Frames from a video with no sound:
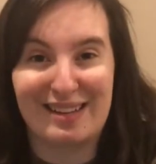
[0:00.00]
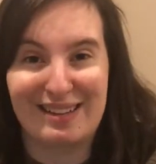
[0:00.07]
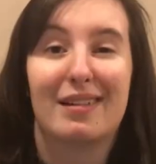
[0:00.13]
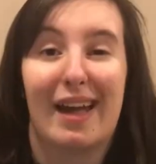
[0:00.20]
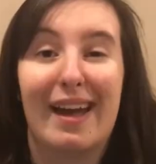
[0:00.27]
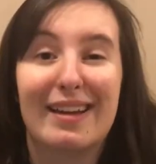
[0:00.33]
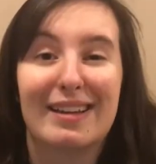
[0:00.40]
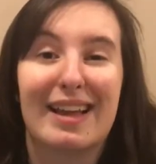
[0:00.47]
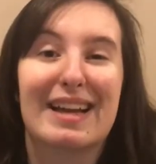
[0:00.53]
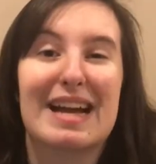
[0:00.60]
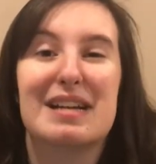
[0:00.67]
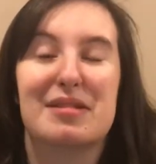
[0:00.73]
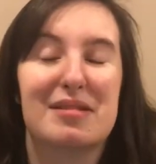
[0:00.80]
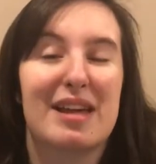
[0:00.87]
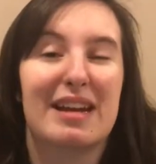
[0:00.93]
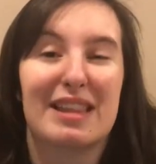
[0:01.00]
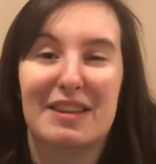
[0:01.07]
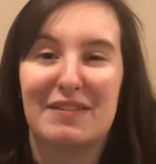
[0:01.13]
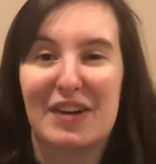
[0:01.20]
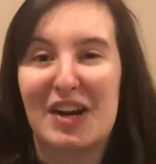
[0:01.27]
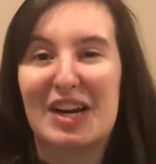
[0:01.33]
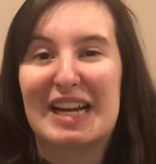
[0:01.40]
And like I said at the
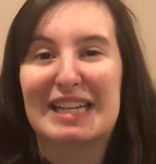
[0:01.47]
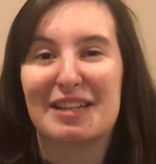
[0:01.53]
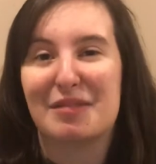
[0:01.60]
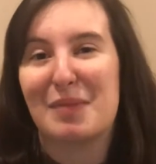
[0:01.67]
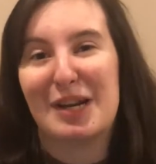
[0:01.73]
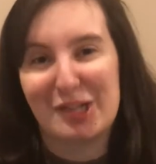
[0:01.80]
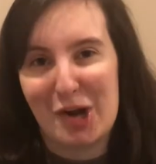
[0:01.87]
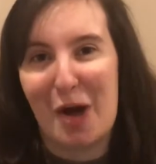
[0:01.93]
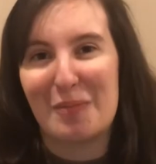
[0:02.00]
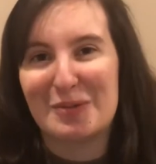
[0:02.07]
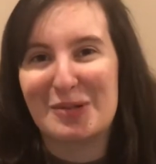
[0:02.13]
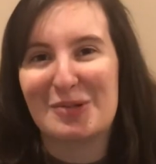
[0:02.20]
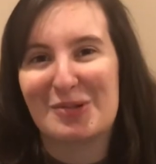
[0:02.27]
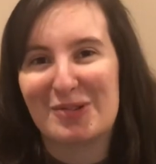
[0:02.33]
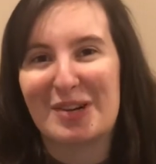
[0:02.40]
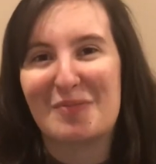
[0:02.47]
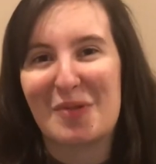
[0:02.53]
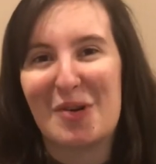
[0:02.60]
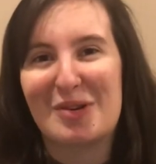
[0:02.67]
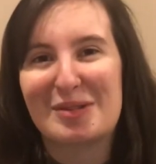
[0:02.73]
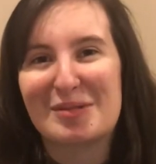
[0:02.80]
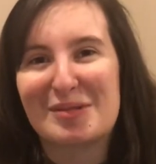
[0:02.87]
very end is my top two dream
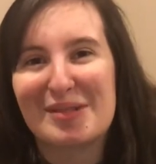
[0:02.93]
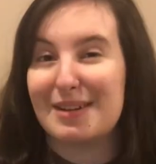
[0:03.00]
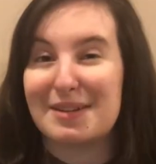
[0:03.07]
roles.